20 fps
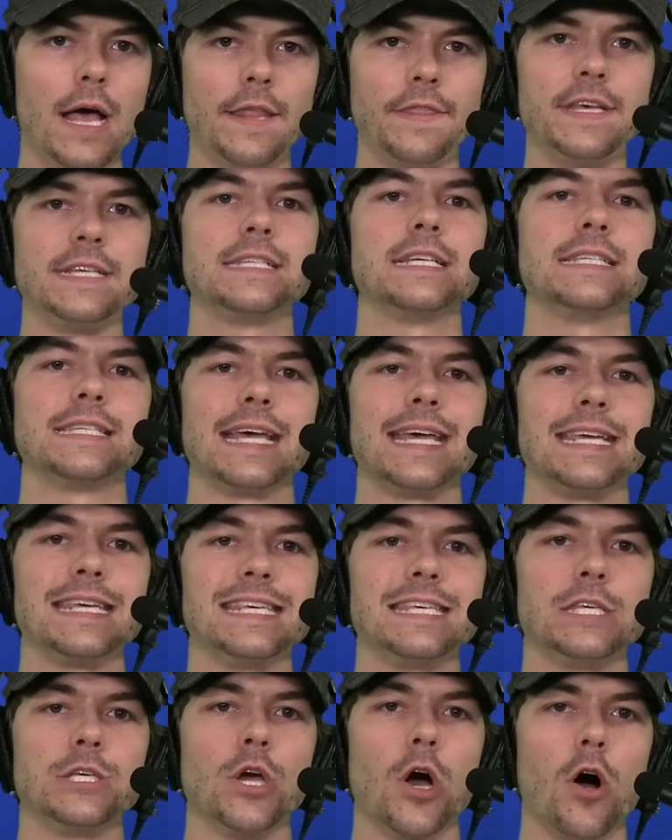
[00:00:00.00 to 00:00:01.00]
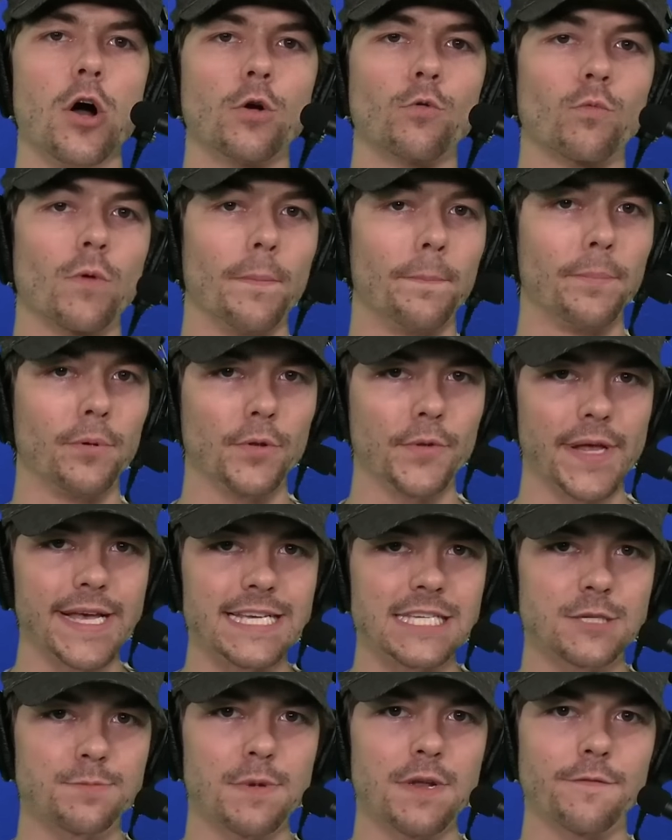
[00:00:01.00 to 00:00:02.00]
This is a young
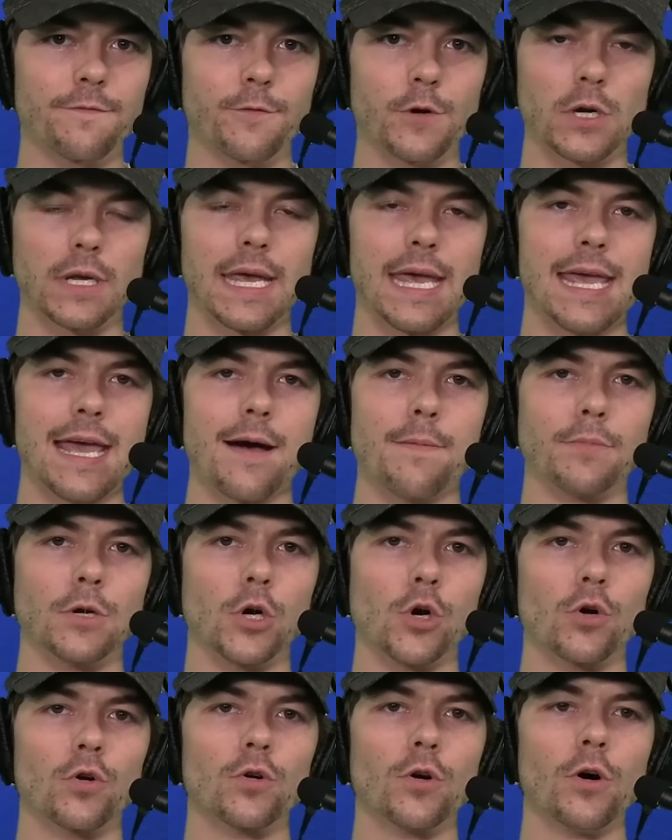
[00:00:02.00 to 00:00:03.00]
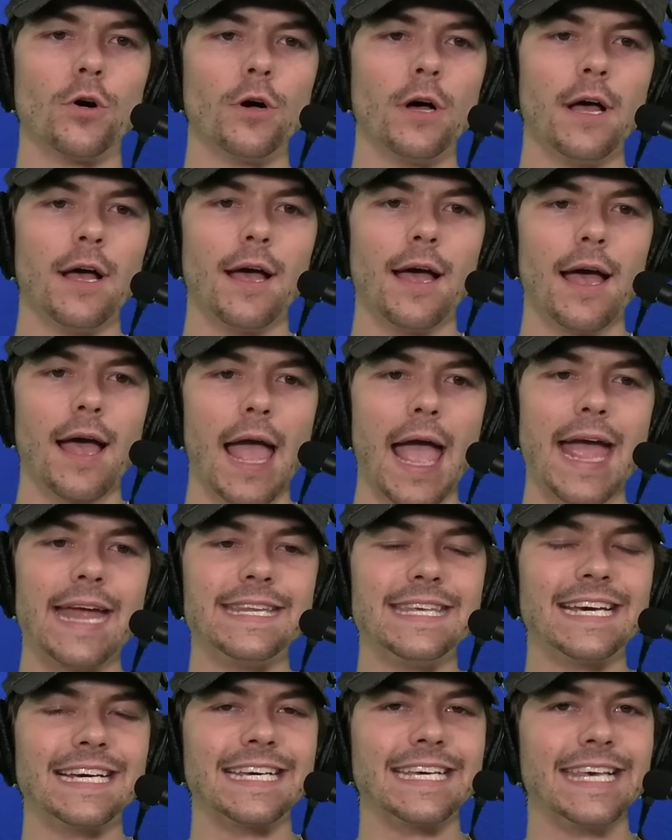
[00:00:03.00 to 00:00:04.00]
replacement for Cam Curl,
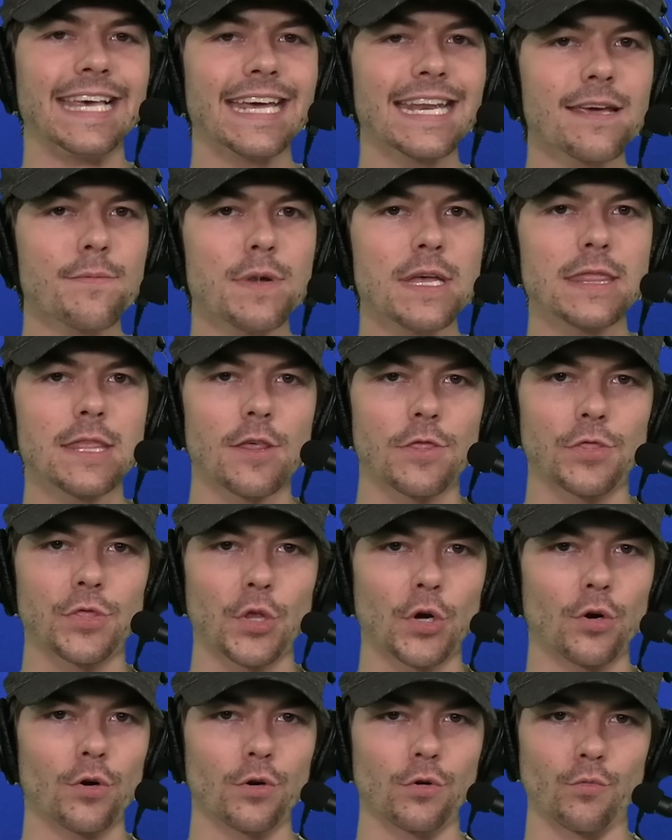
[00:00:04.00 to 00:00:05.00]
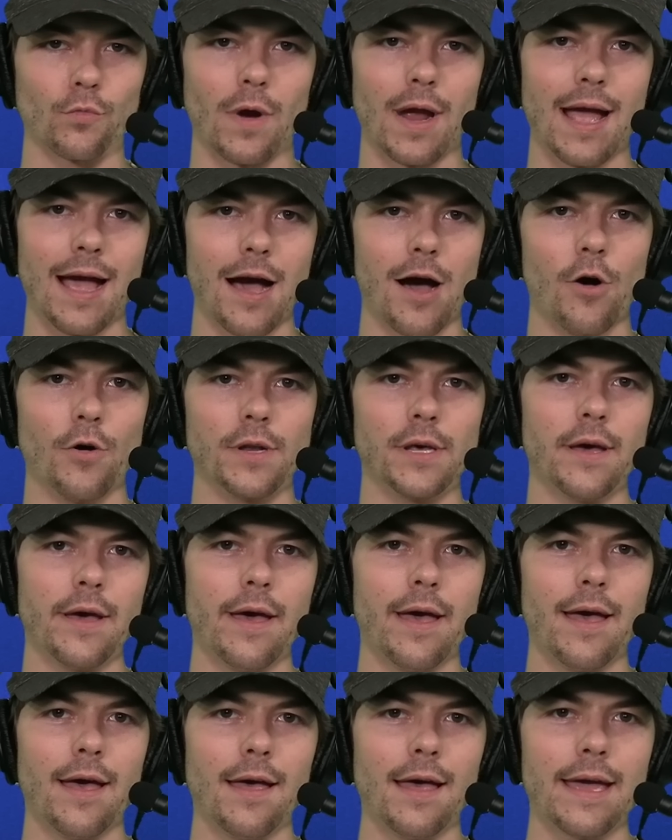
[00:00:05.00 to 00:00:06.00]
and you get him in the 3rd round.
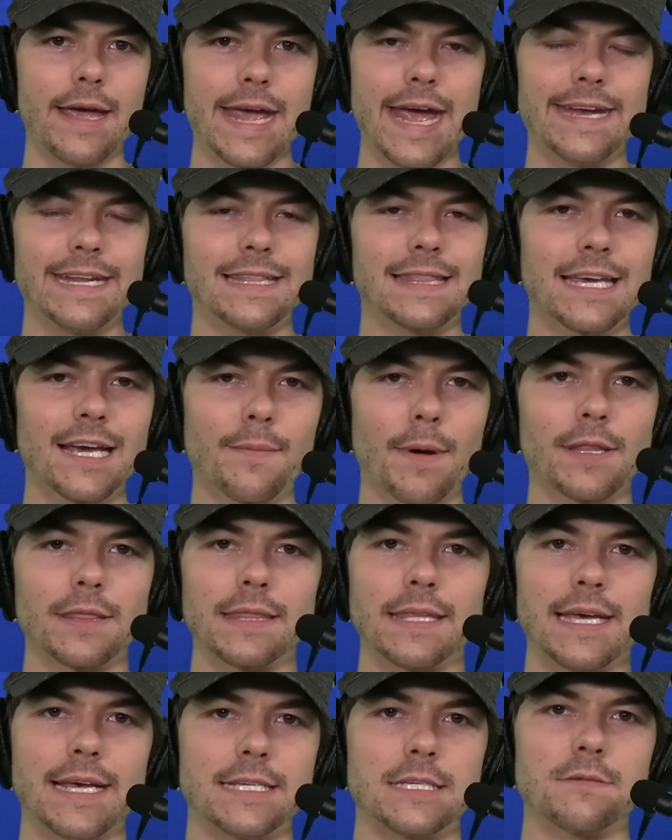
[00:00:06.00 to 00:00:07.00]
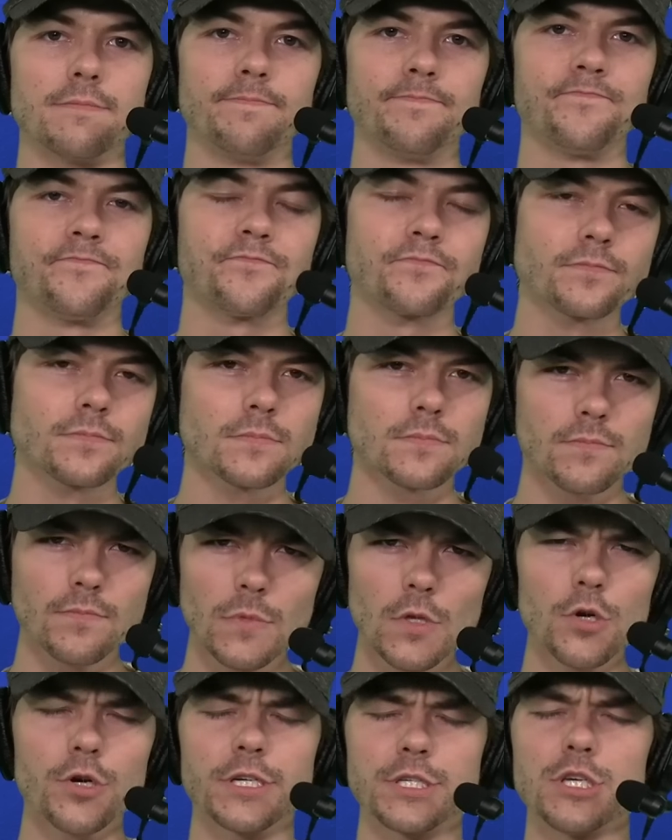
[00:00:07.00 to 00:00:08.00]
And you think about this,
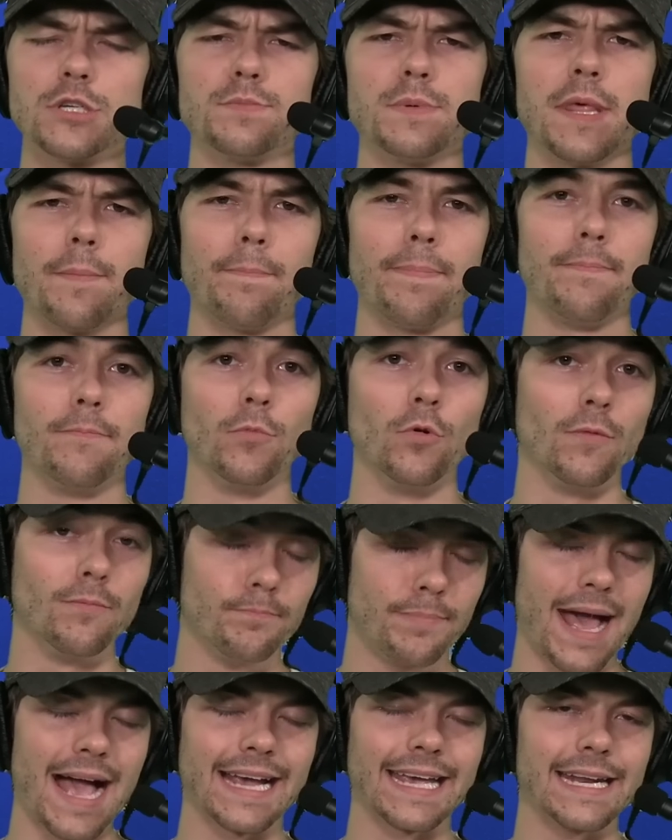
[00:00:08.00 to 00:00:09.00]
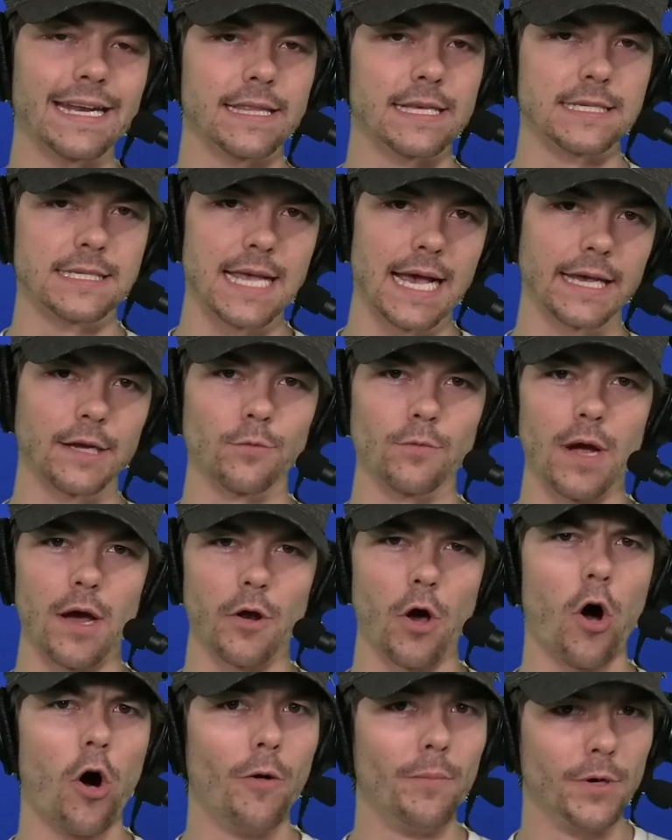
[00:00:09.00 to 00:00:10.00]
the back end of the 2nd round,
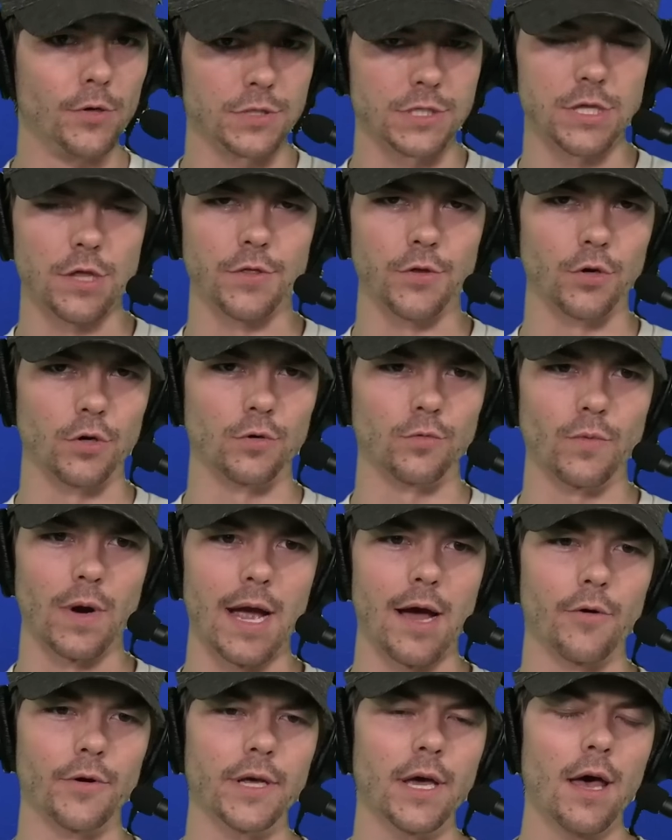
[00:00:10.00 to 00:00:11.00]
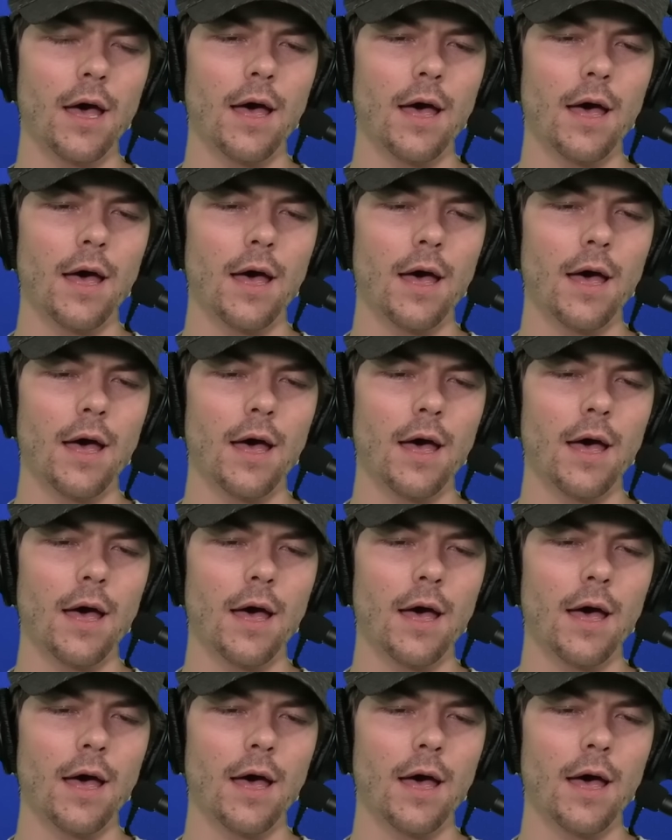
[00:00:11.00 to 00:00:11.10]
almost the 3rd round.